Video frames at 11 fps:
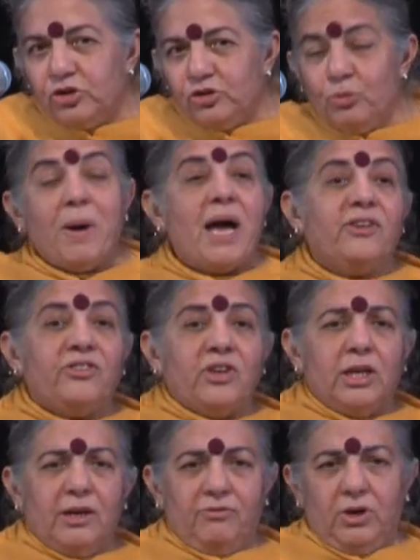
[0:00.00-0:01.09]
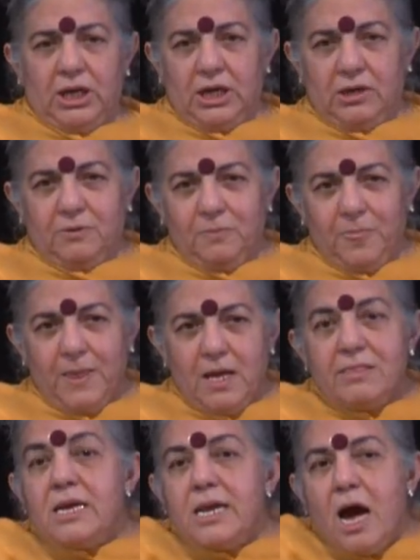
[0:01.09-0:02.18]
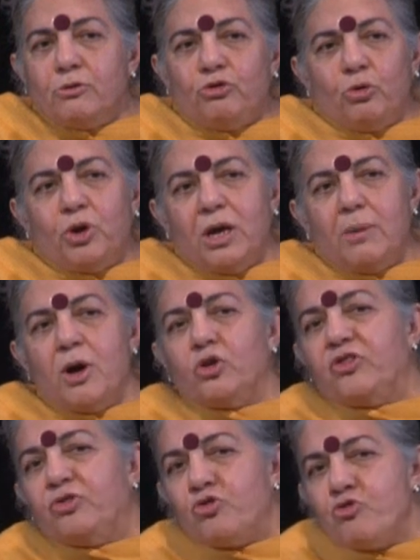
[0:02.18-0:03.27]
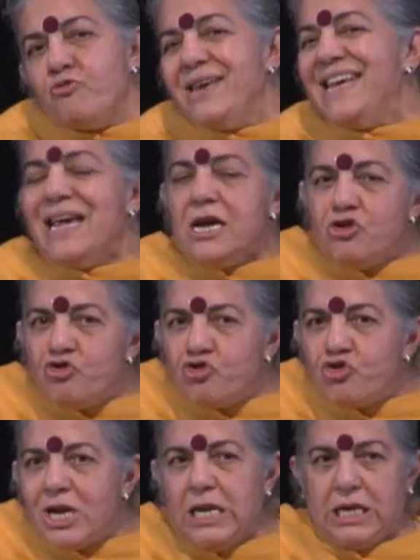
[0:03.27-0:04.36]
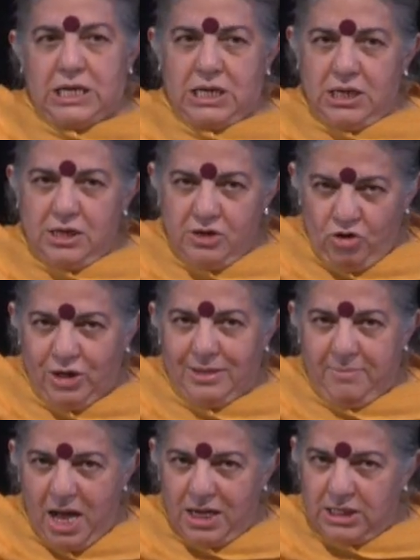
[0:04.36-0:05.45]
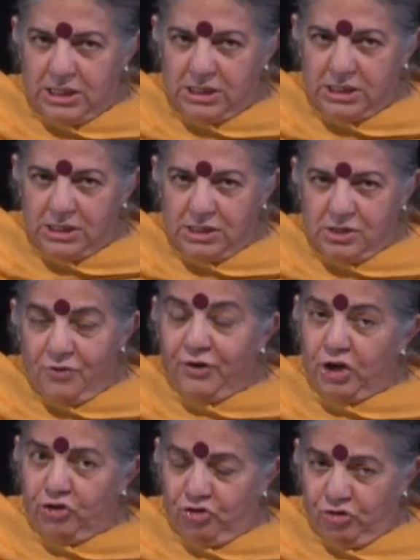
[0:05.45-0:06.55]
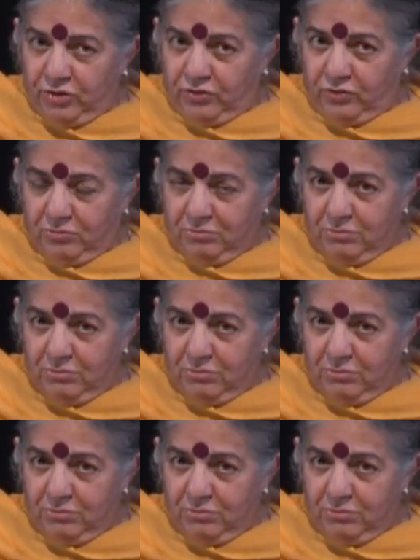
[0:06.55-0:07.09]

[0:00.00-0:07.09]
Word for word: to buy seed every year. They're now talking about a $3 trillion market of insurance.